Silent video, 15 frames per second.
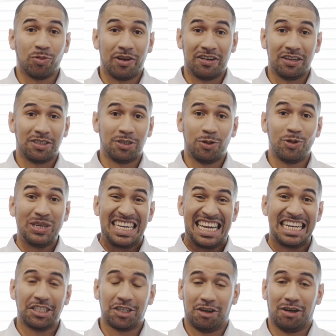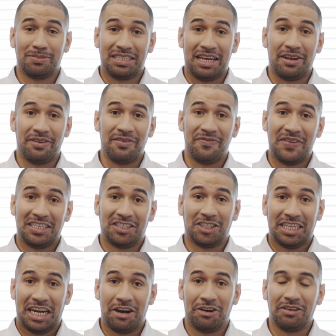rate is one of the 2 key terms that
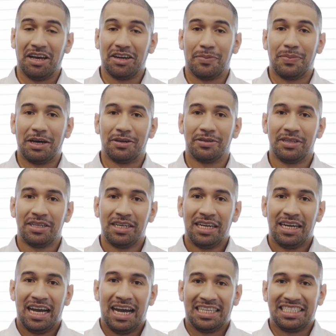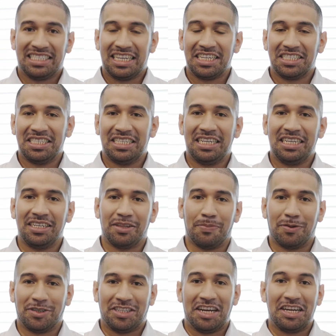investors care a lot about. It's essentially
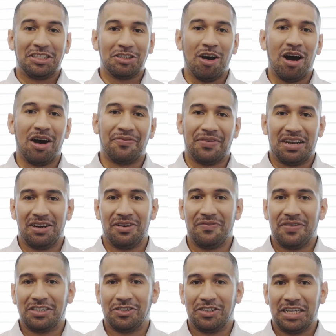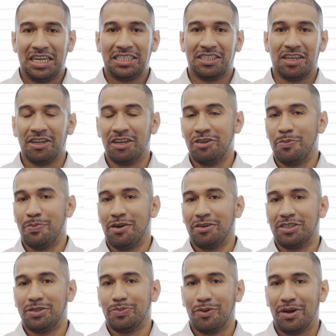the percentage off that an investor gets on a new
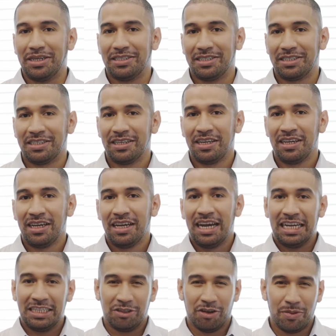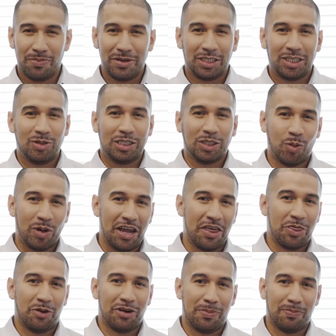purchase price. It's normally between
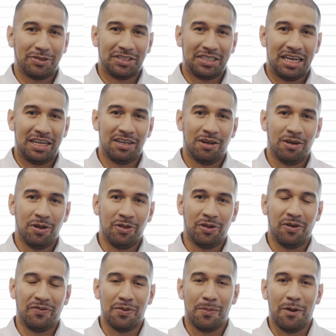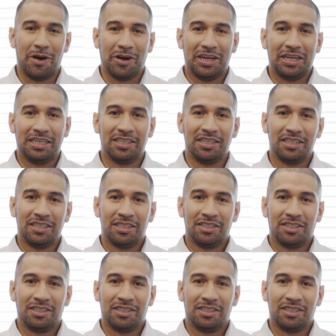20 and 30%, although if the market